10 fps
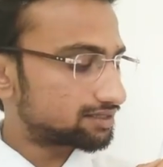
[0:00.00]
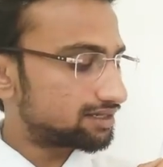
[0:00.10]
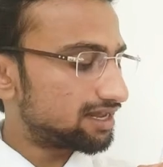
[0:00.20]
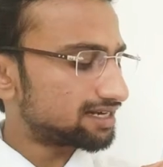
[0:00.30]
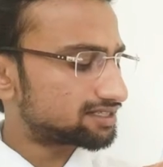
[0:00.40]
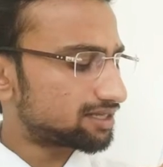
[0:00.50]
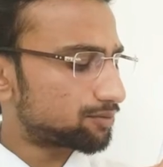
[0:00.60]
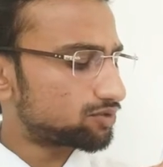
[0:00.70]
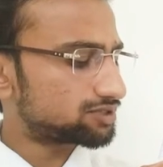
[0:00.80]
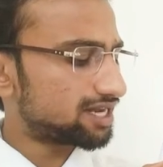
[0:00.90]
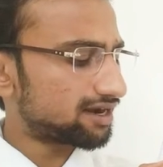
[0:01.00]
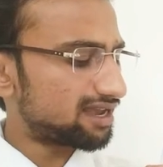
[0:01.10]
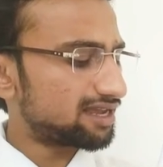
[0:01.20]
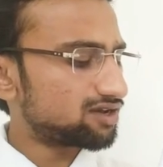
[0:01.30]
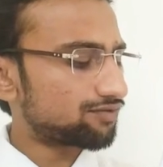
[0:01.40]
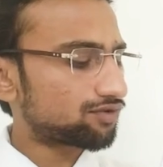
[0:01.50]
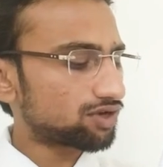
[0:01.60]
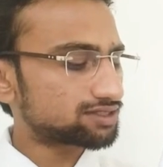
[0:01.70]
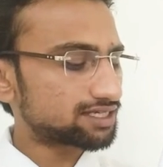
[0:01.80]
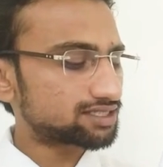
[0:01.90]
Let's suppose that area of
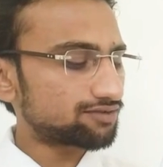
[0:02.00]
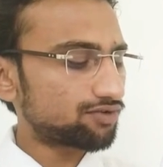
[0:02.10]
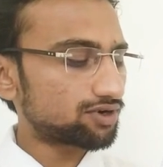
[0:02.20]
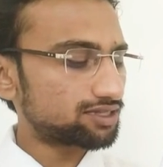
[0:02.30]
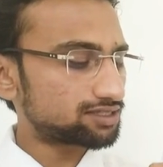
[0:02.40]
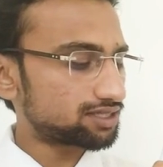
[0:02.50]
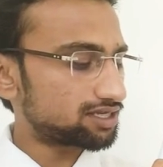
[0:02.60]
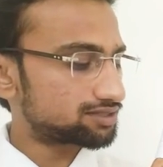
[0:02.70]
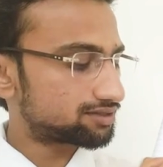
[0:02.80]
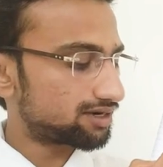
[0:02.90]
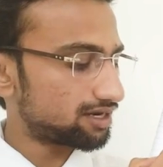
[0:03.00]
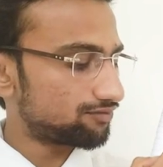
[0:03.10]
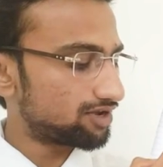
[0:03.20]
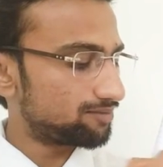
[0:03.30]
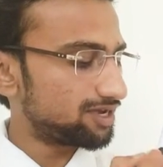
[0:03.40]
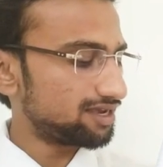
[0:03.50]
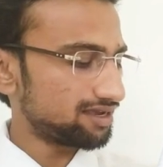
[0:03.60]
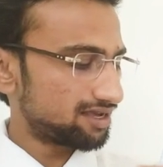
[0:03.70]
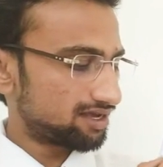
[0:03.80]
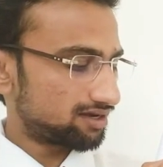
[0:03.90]
cross section for this string will be